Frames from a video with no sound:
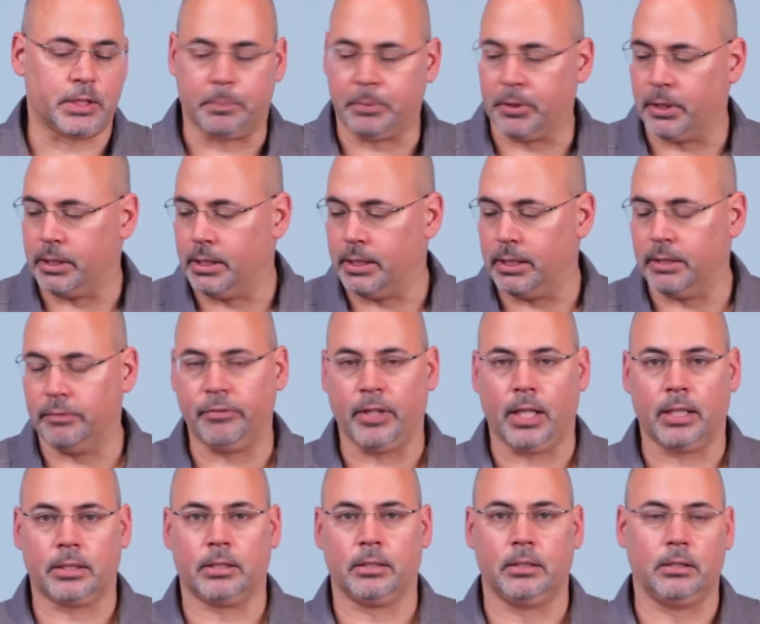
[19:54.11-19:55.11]
pretty neat
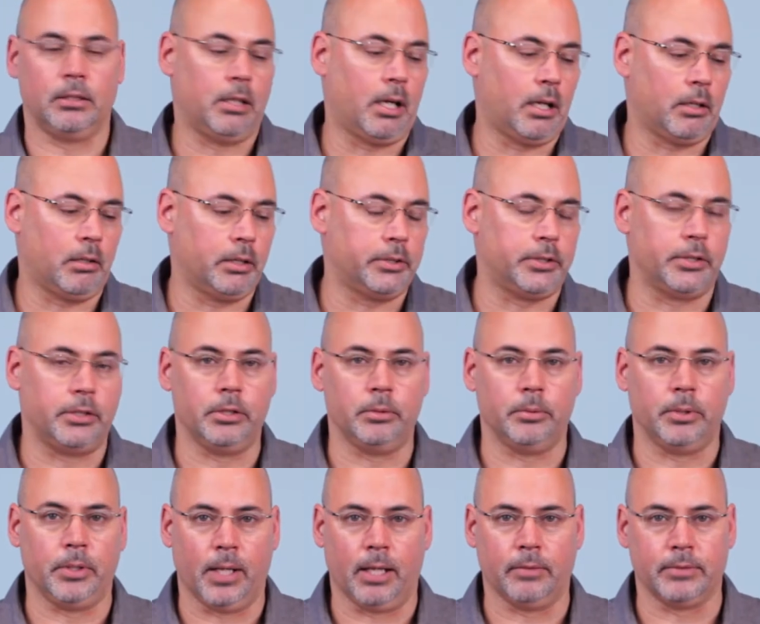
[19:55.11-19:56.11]
effect, not hard to do when
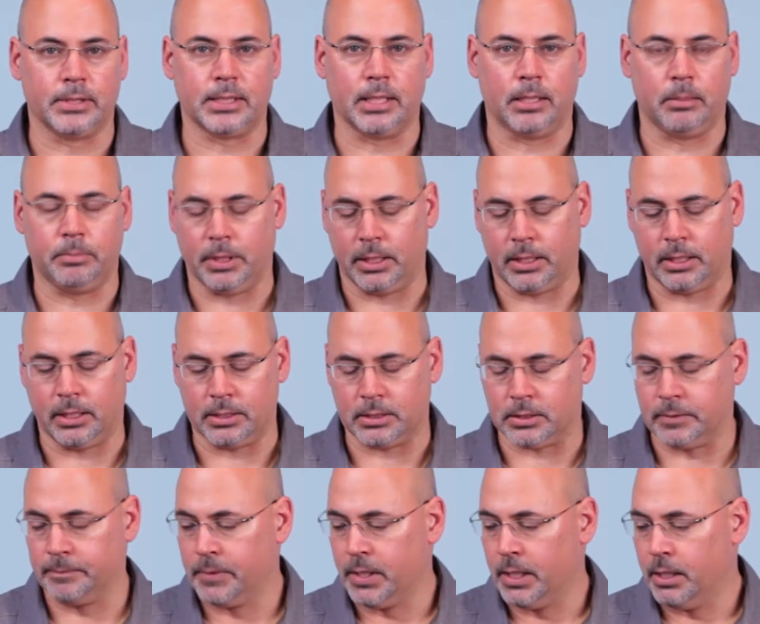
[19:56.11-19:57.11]
you have a setup like this.
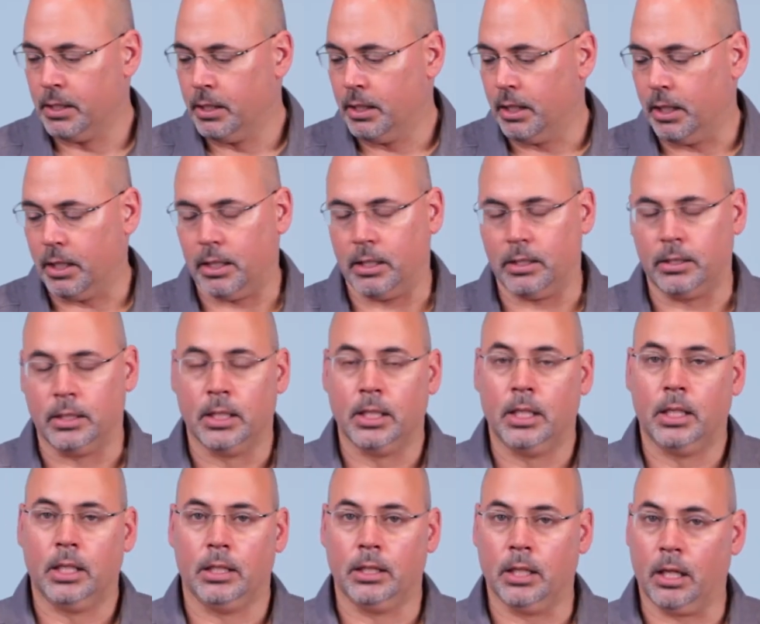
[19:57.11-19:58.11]
Not
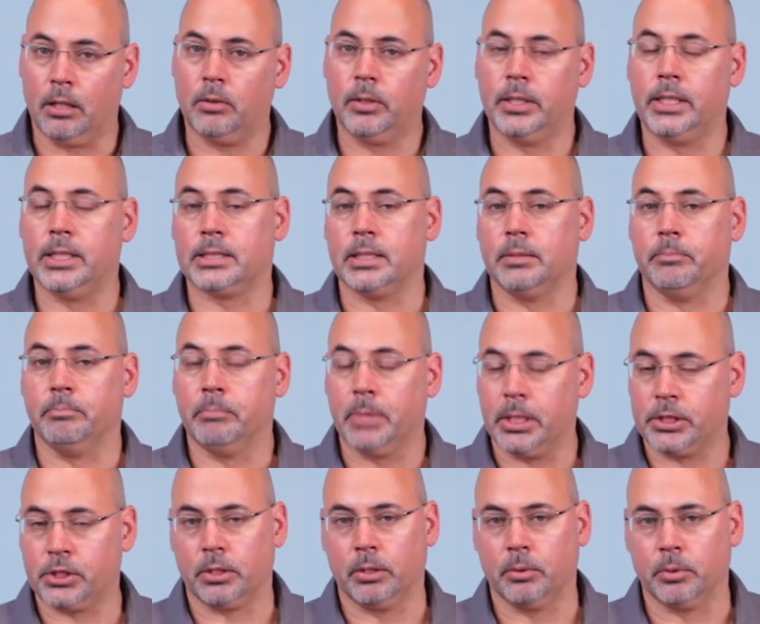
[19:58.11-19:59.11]
only is it
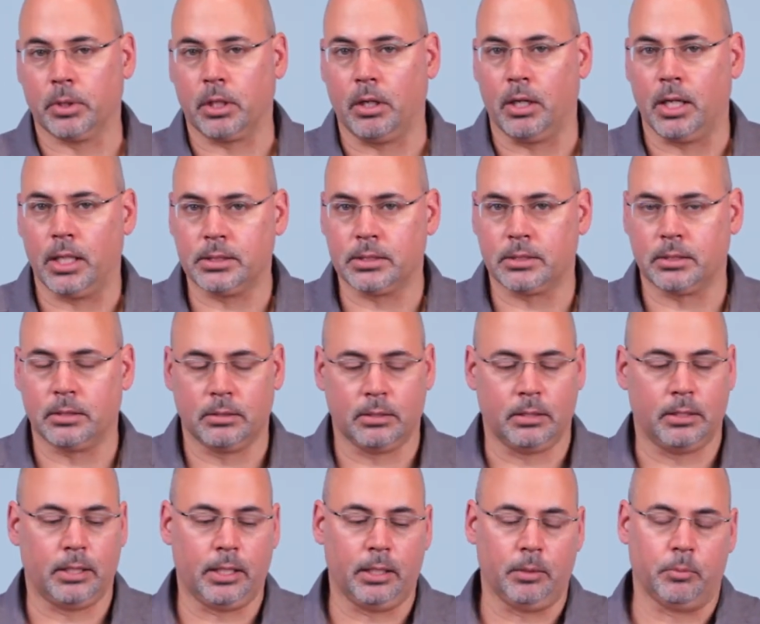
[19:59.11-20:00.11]
much lower cost
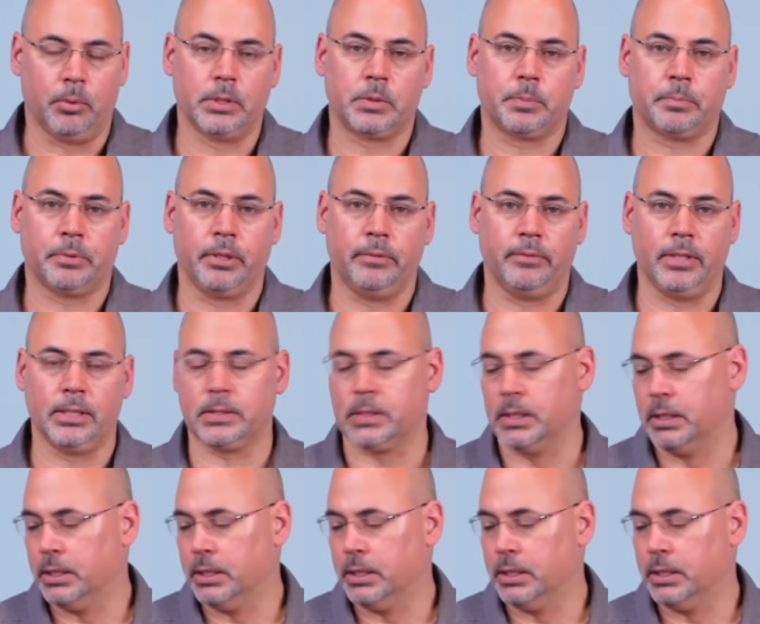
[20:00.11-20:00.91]
than it was previous,